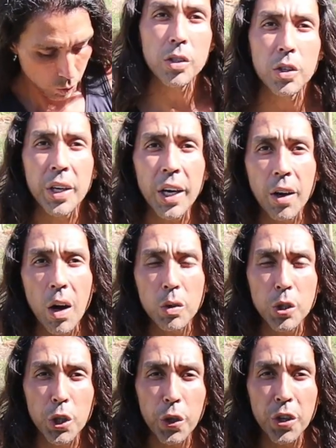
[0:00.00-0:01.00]
So here
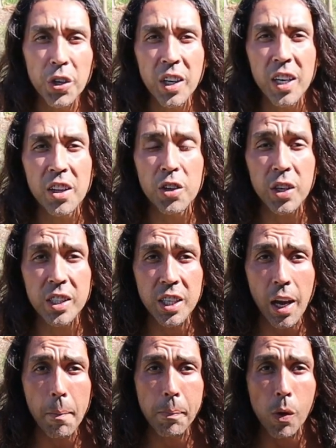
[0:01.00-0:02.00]
I'll show you another
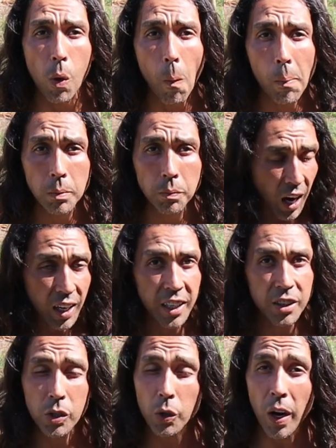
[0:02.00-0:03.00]
example. I
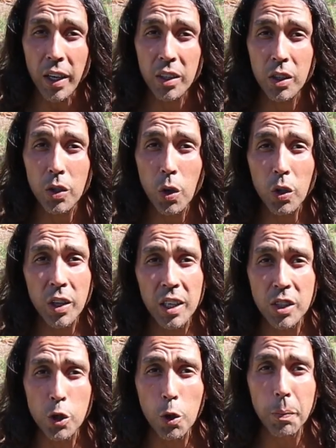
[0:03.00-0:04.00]
like to crack the
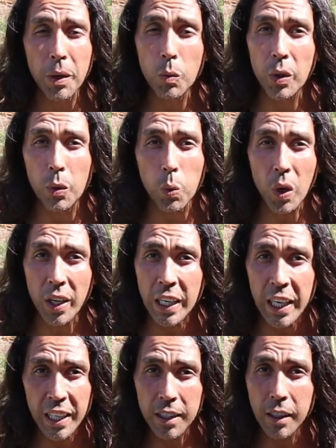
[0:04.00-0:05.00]
coconuts open with one
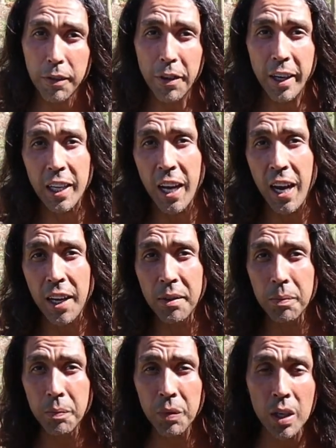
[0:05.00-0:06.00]
hit if I
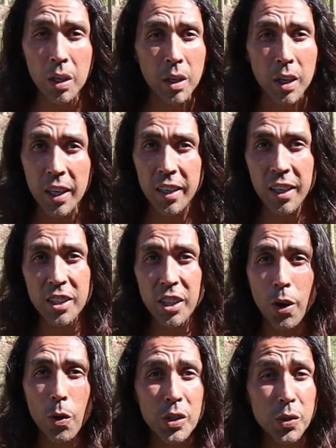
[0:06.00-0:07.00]
can. It
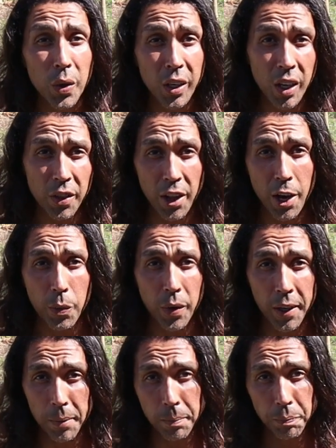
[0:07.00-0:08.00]
doesn't always work out that
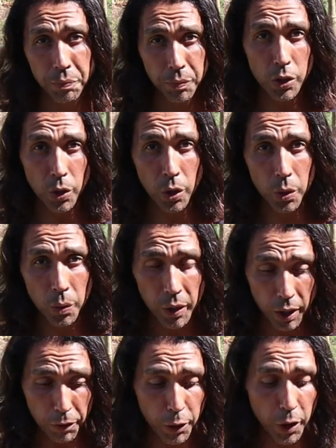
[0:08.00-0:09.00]
way. So
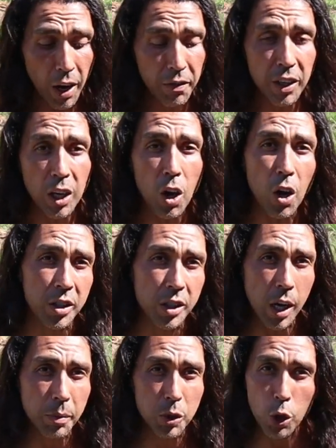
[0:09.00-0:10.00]
if you're having a hard
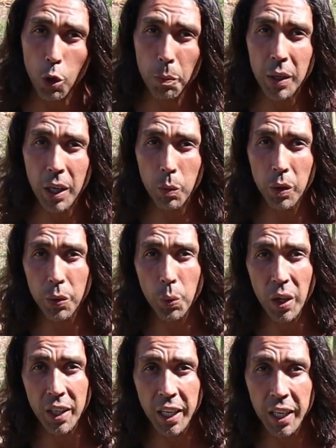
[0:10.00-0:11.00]
time to open it with
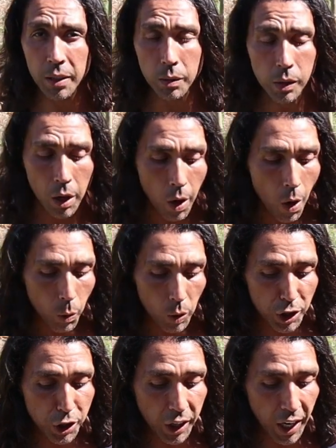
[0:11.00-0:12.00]
one hit,
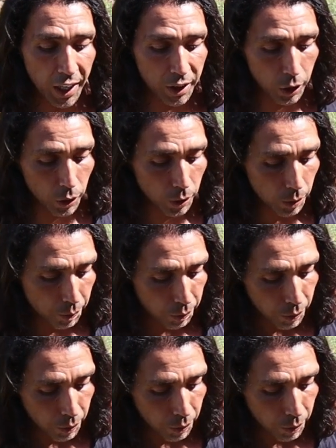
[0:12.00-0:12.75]
what you can do